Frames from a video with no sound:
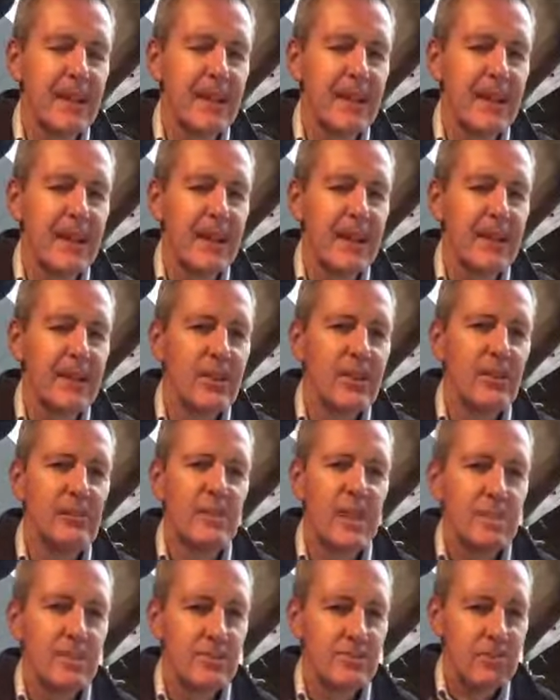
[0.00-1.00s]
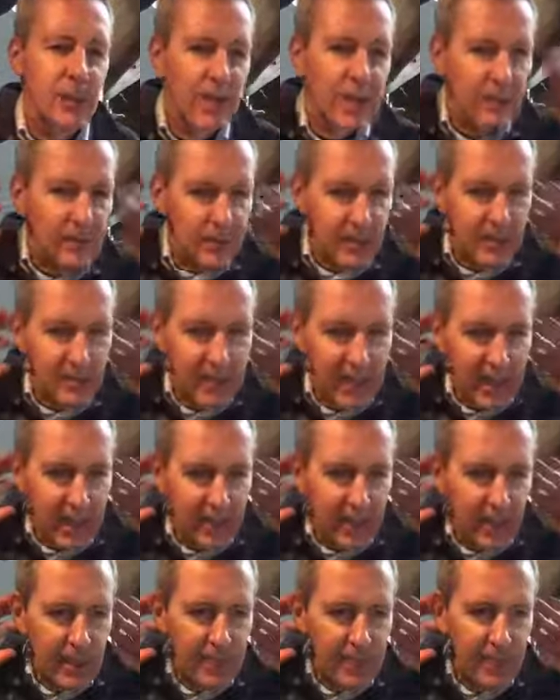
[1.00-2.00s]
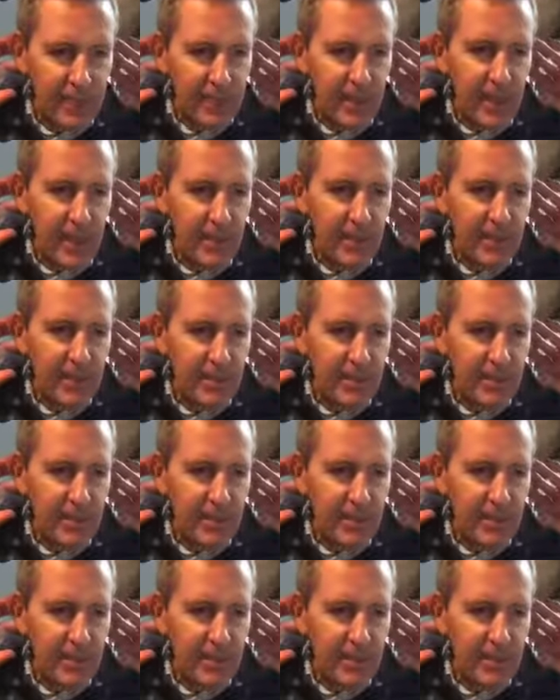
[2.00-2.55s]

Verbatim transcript: And God's people right across the airwaves said,